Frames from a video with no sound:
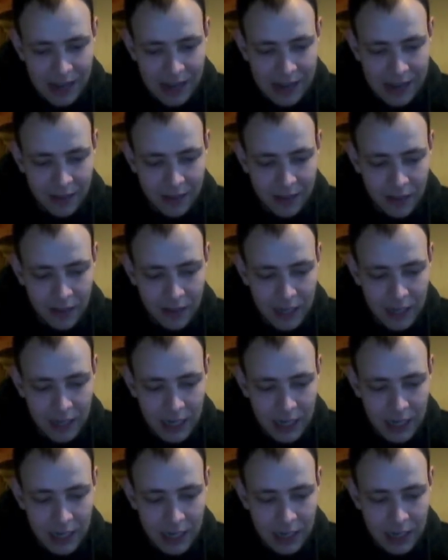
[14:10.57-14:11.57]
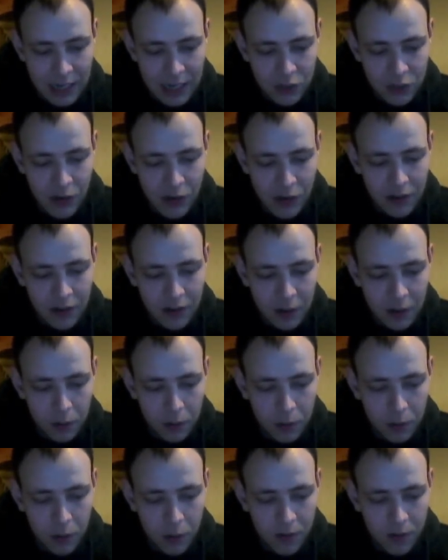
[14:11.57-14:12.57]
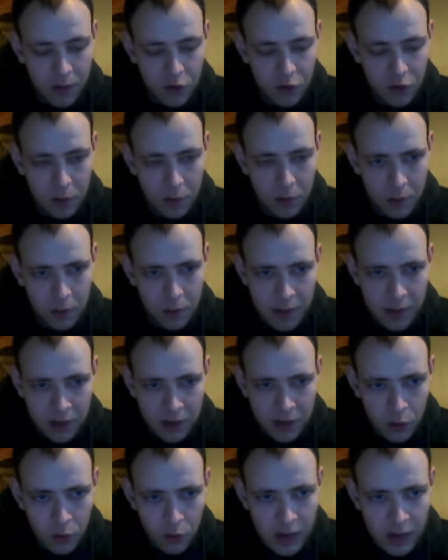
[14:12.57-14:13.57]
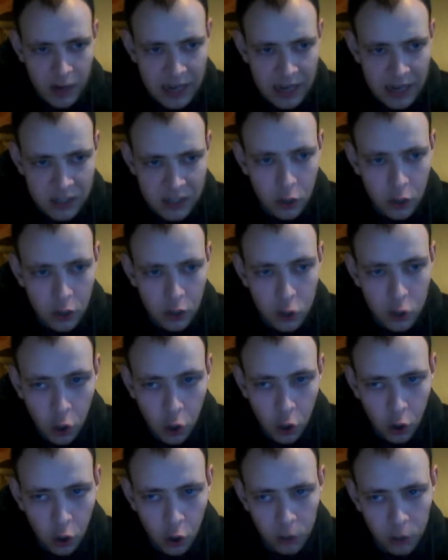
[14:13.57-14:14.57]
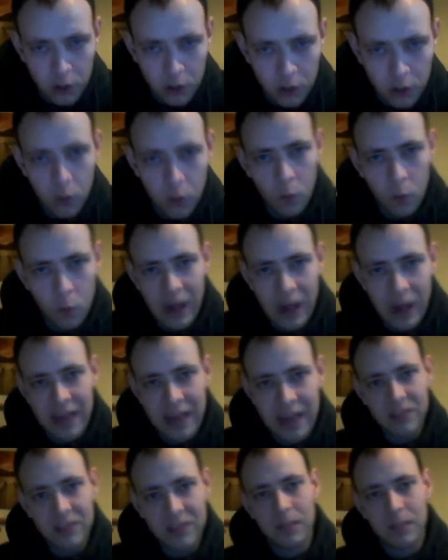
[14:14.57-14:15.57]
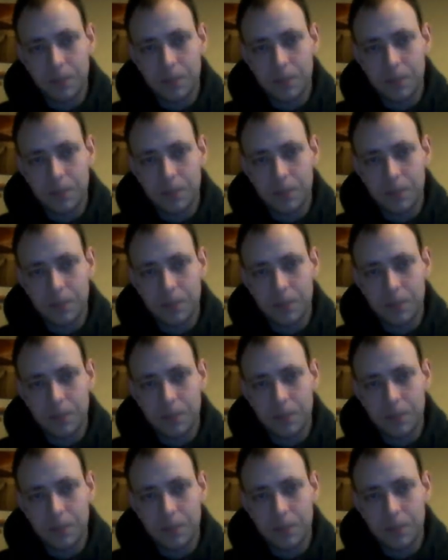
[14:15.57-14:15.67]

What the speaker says: And the track that I'm going to put in the drop down menu is Cold Ways.